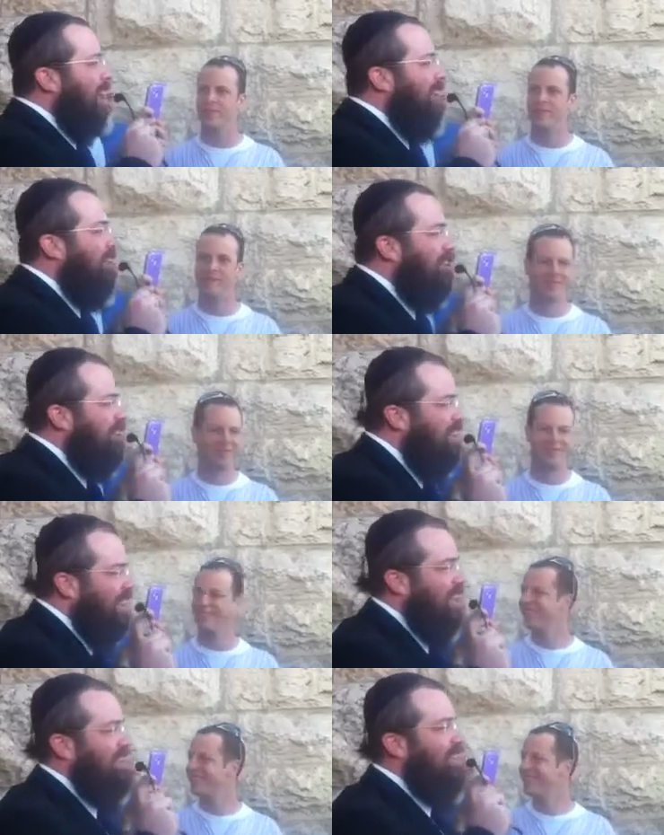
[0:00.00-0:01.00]
Speaker 1: and to good
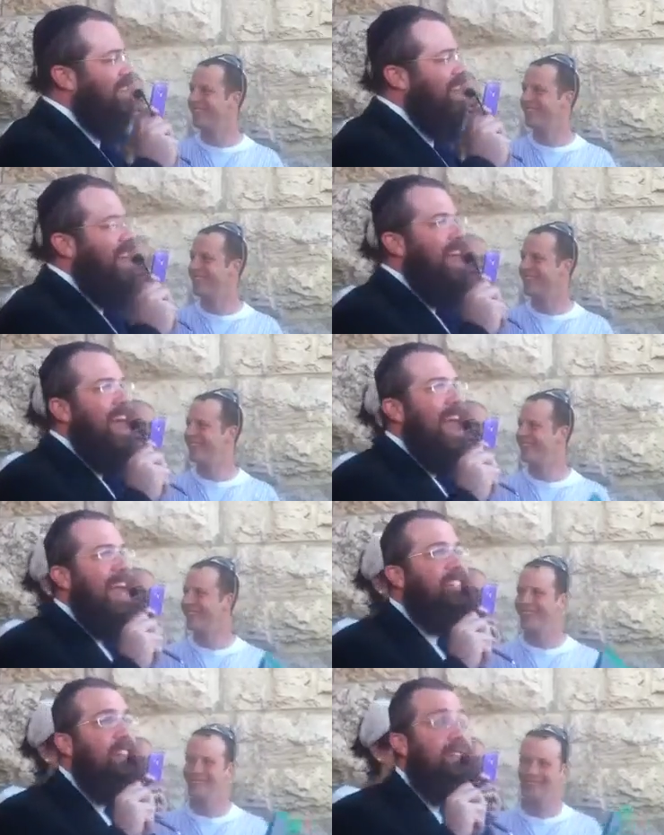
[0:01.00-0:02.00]
deeds.
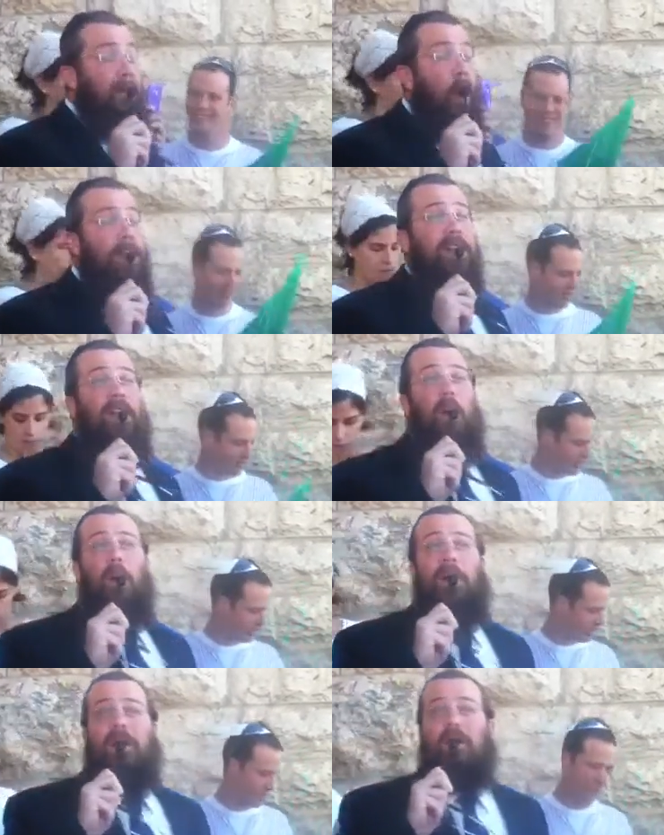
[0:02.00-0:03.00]
And just a moment
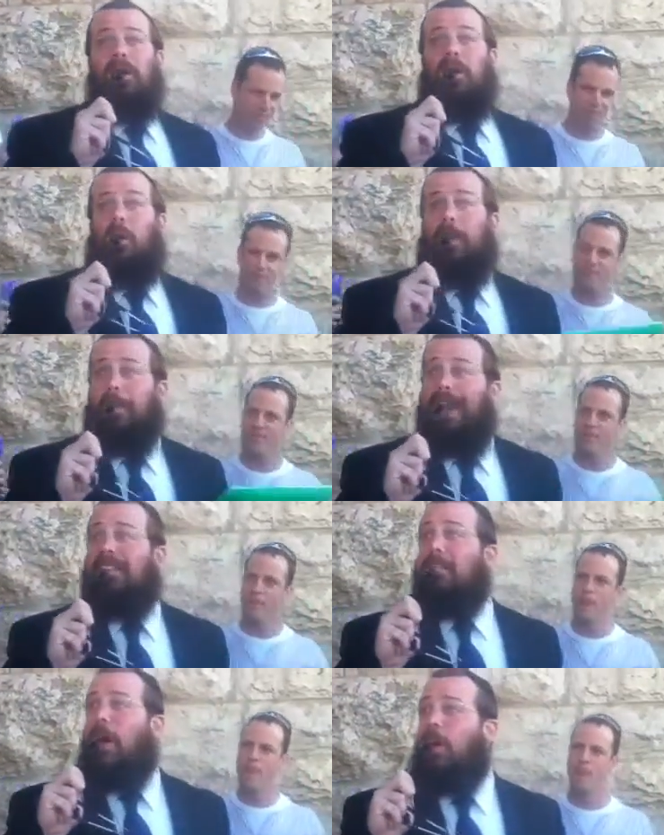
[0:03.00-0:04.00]
ago, we
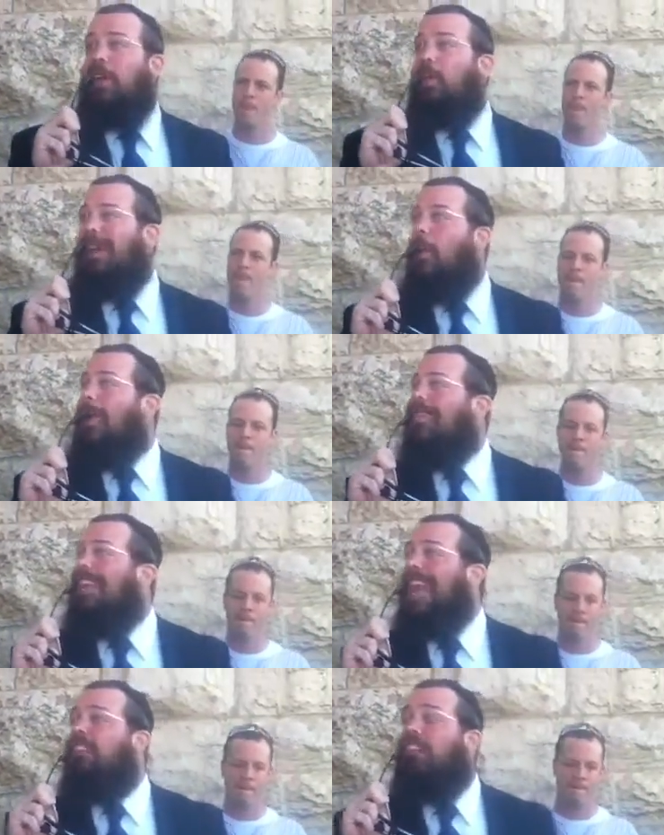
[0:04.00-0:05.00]
blessed Maori Yehuda once
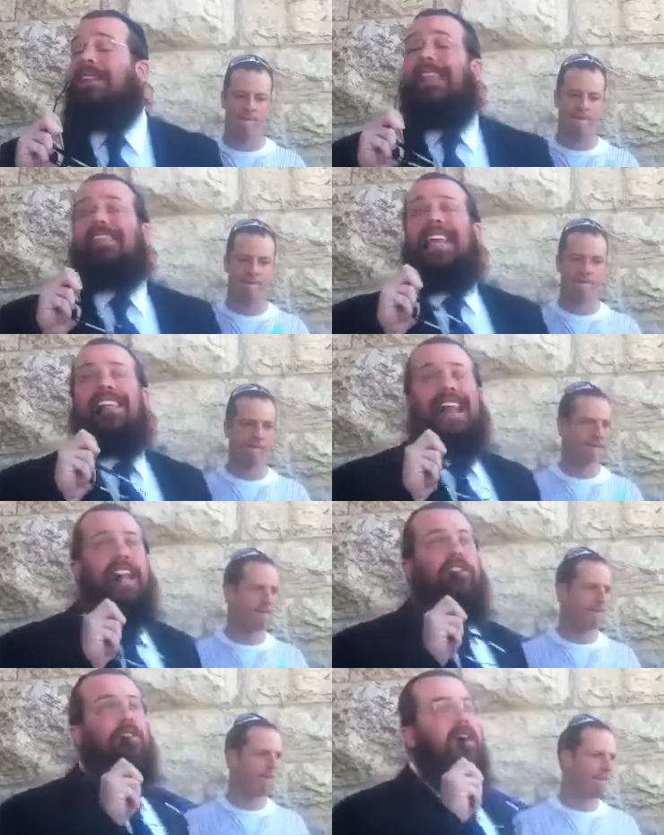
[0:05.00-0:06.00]
again, just as he has
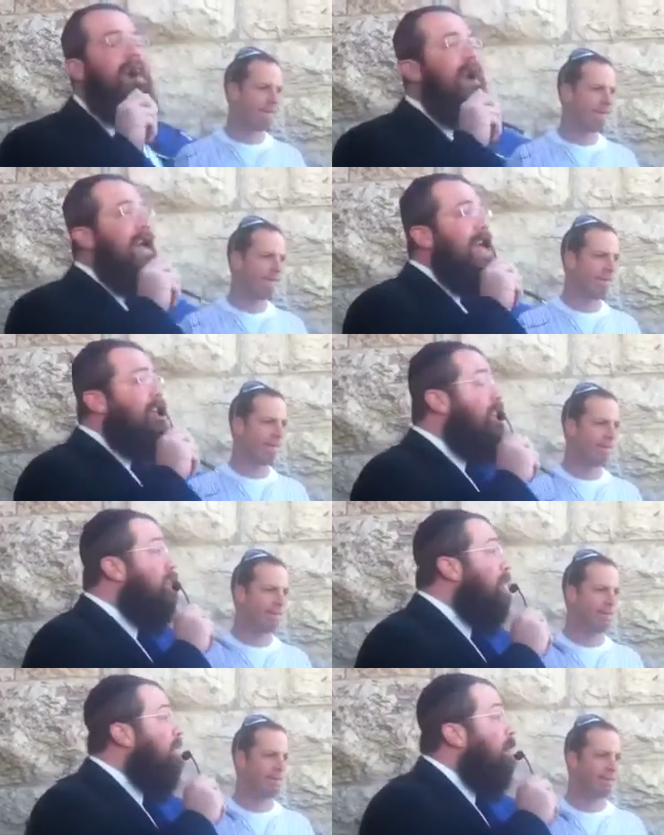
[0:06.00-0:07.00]
entered into
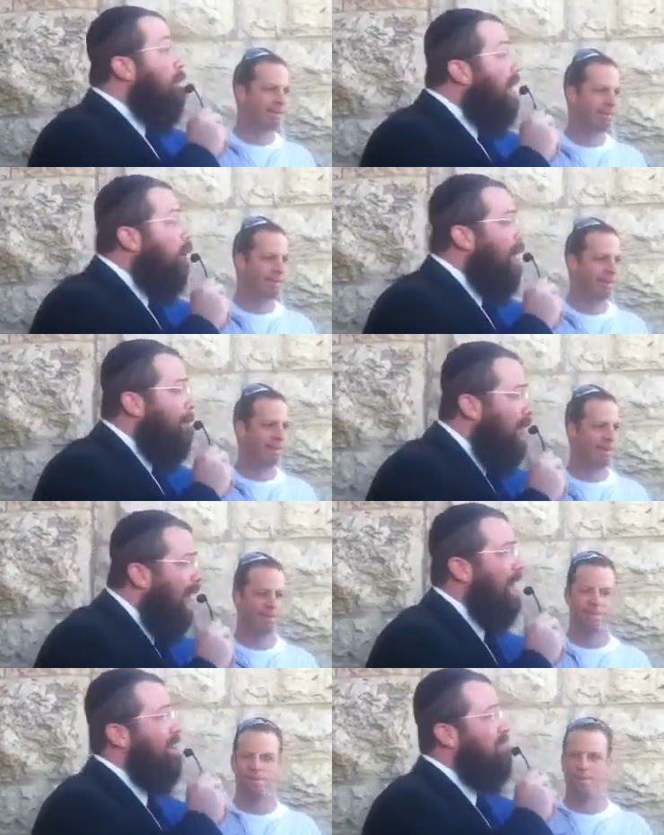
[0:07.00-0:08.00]
this mitzvah of Pidyon
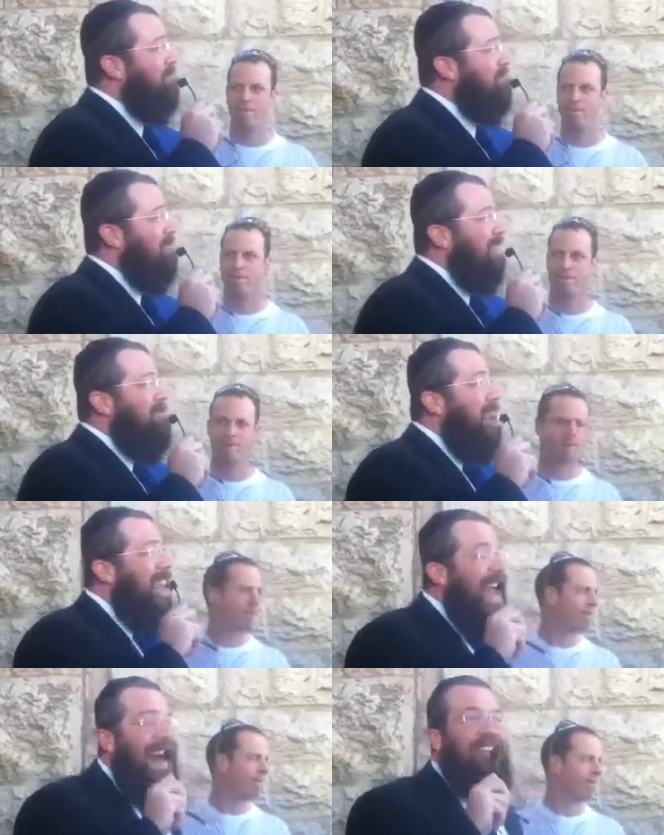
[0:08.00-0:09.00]
Haben,
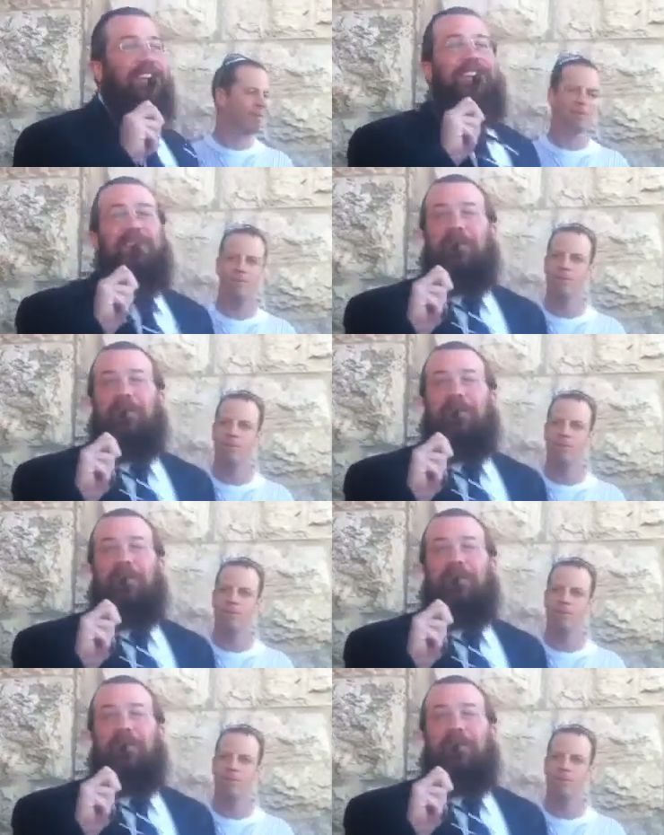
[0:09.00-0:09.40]
may he enter to